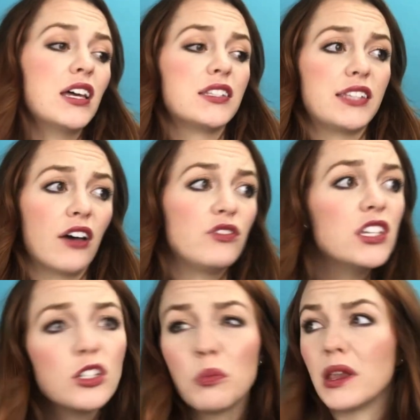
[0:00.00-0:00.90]

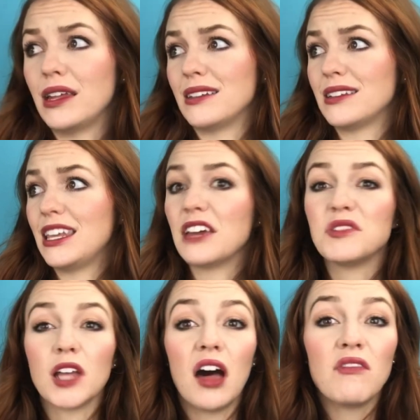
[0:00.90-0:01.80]
self-discipline,
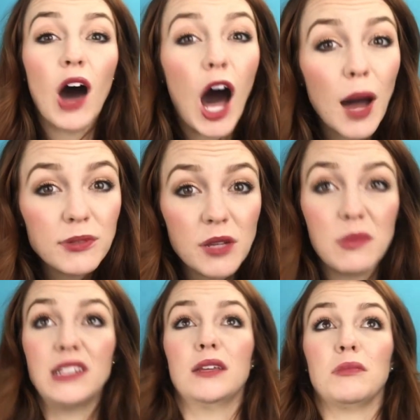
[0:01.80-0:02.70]
gifts of
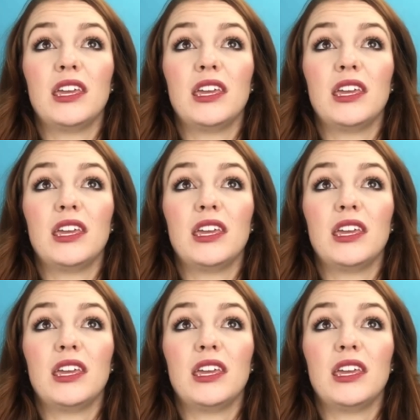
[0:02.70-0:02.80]
optimism,